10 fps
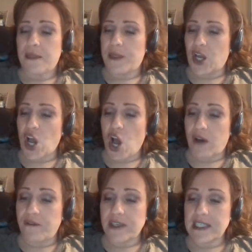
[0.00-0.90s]
the
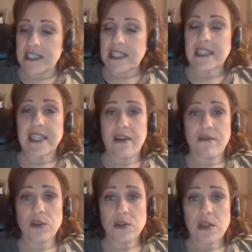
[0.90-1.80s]
confidence
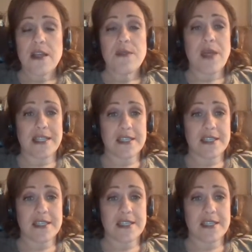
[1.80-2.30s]
level, that's